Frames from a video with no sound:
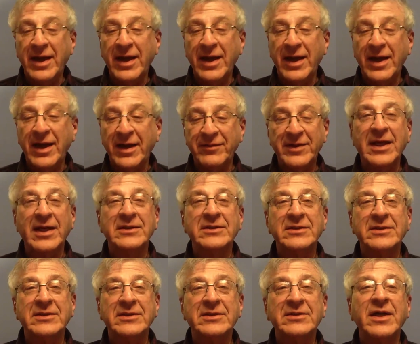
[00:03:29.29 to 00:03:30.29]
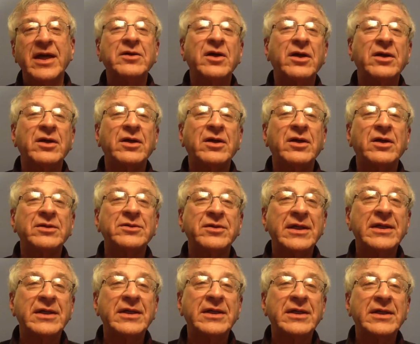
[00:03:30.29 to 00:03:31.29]
having that alcohol
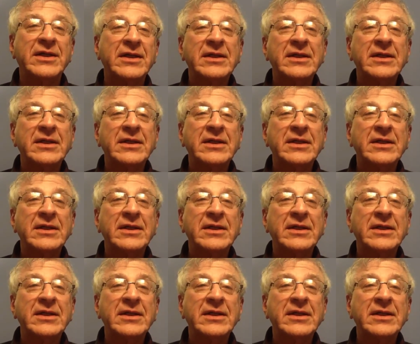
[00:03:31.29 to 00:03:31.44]
drink,